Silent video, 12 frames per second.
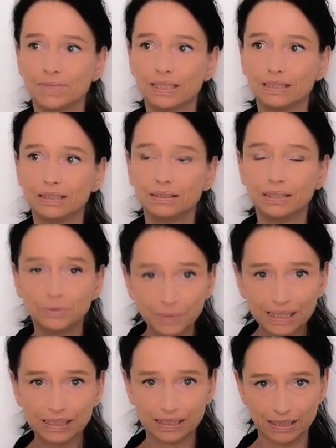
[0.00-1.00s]
There
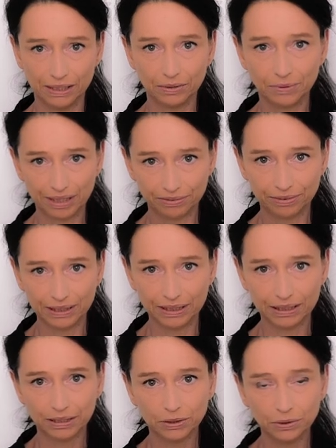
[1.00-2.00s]
is
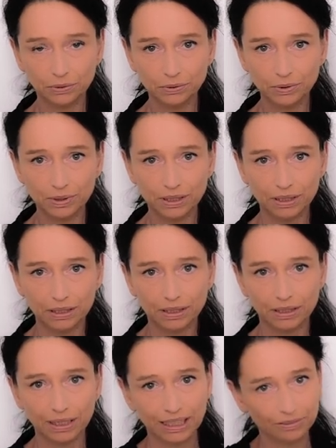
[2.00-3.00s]
reference to
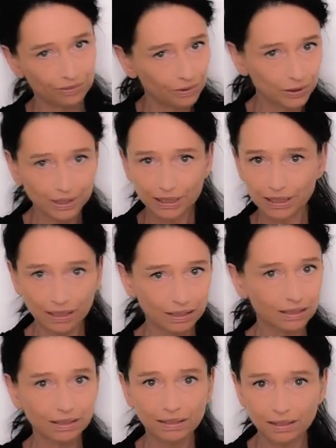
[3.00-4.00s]
a fourth
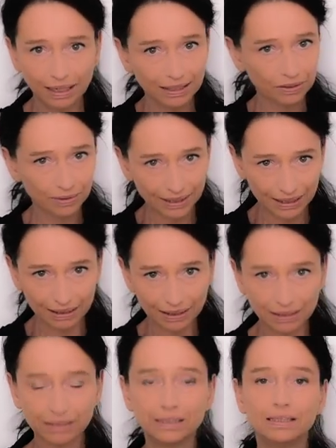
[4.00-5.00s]
kind of thing,
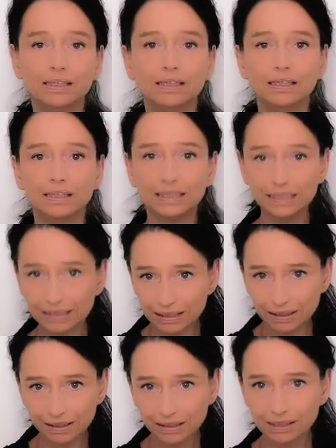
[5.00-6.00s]

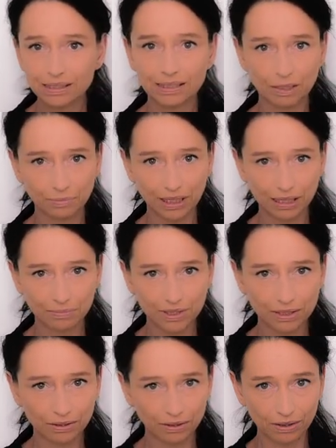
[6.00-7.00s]
ether, sometimes
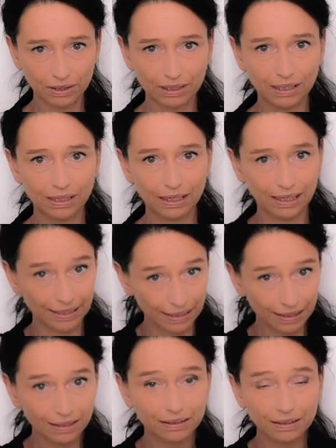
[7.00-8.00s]
called
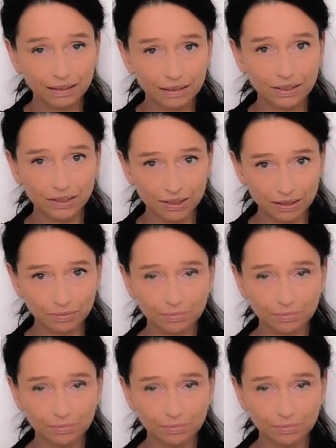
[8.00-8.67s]
air in the literature.